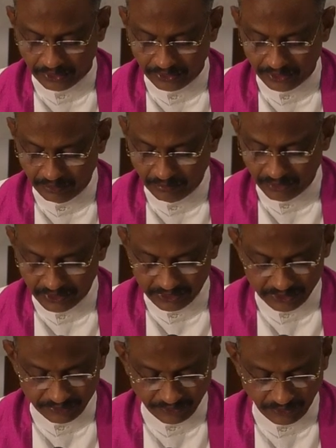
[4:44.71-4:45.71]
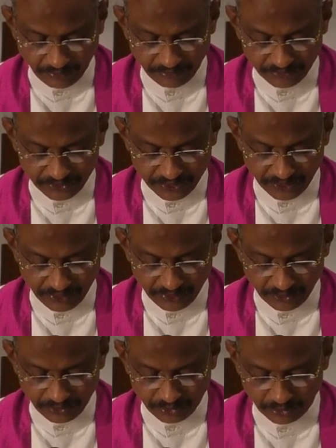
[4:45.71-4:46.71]
Redeem us from
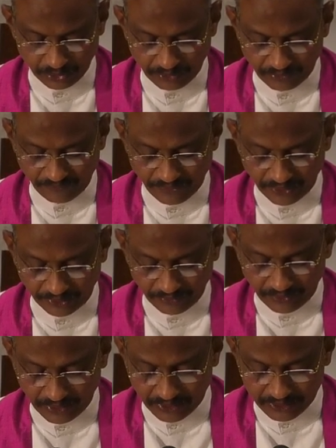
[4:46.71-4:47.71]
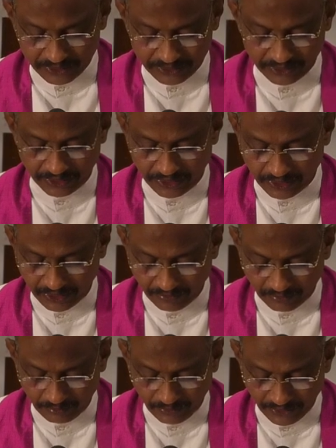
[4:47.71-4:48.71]
sin through your forgiveness and hear
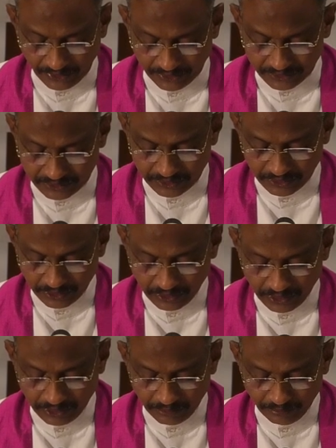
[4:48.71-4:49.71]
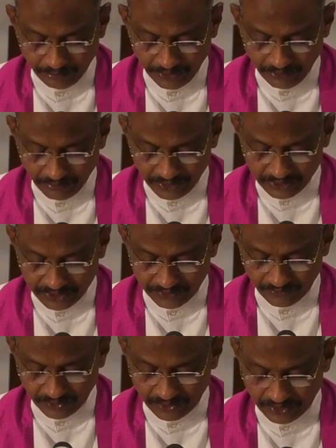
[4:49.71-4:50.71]
our pleas. Be
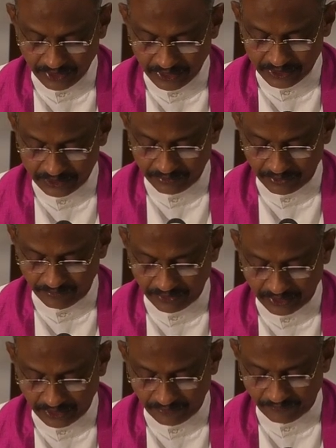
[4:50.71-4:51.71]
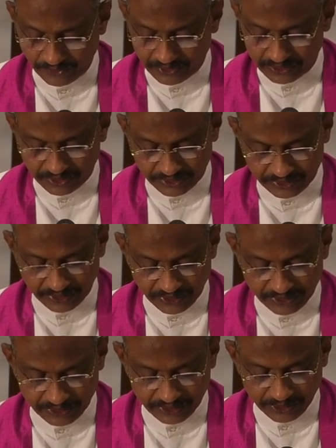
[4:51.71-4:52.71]
merciful to us when we confess our
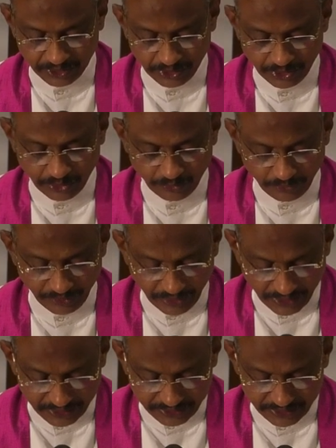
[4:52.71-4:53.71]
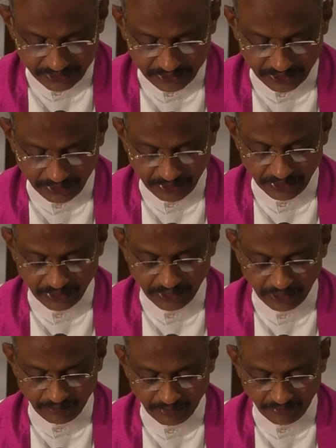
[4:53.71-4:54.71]
sins. We ask this in the
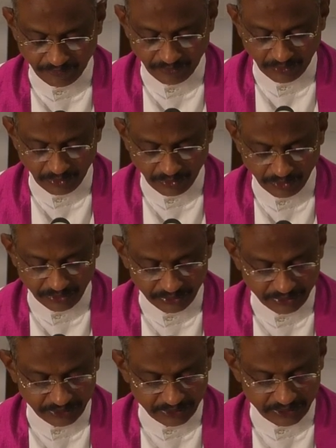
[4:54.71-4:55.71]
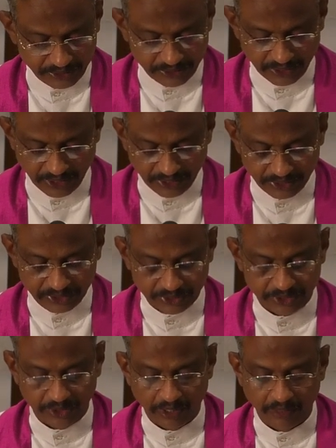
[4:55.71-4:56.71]
name of our Lord Jesus Christ.
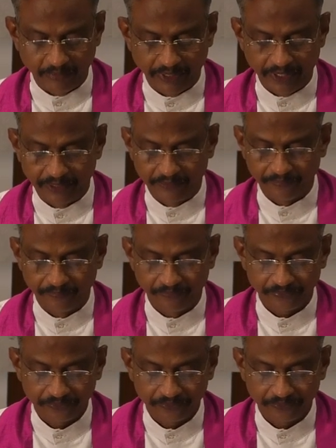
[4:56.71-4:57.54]
Amen.